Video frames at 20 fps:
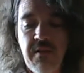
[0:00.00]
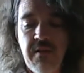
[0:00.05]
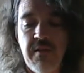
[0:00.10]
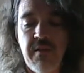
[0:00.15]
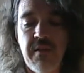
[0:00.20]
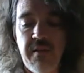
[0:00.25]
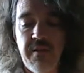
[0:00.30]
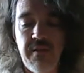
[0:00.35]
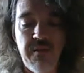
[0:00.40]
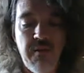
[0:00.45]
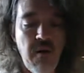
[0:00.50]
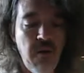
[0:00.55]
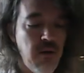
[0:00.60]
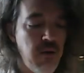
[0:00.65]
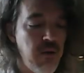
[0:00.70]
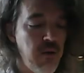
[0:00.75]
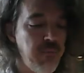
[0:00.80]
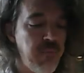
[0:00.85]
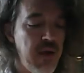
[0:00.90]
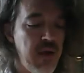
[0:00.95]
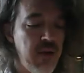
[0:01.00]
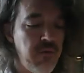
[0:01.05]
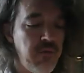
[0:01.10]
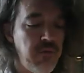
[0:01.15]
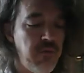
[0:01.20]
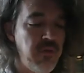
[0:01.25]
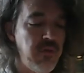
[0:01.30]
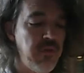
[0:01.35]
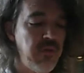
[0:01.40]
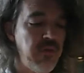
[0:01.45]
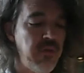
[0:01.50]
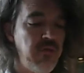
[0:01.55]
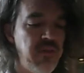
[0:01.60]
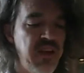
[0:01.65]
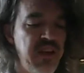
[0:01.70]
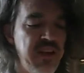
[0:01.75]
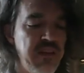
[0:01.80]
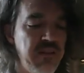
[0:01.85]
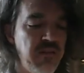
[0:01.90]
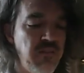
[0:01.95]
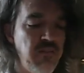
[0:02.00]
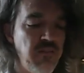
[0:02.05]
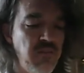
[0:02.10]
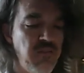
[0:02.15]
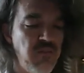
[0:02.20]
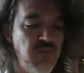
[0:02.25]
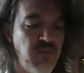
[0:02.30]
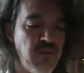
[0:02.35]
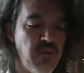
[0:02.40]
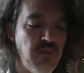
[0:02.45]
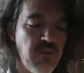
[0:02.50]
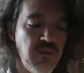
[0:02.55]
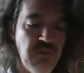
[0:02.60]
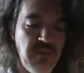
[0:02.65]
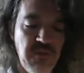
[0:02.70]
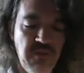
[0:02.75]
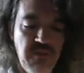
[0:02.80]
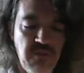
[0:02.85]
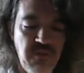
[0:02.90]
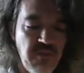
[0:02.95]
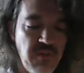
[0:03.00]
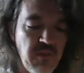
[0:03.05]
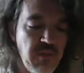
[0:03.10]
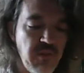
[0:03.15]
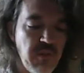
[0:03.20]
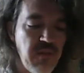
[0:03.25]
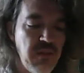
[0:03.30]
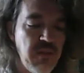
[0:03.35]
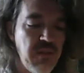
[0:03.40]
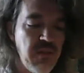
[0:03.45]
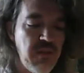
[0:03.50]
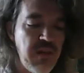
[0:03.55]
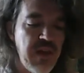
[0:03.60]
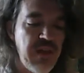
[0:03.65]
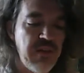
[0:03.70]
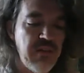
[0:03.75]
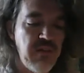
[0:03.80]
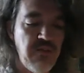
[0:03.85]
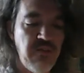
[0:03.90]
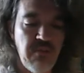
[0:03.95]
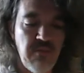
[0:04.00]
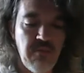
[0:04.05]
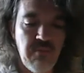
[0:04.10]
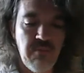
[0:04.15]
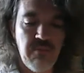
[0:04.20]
there are about 10 songs that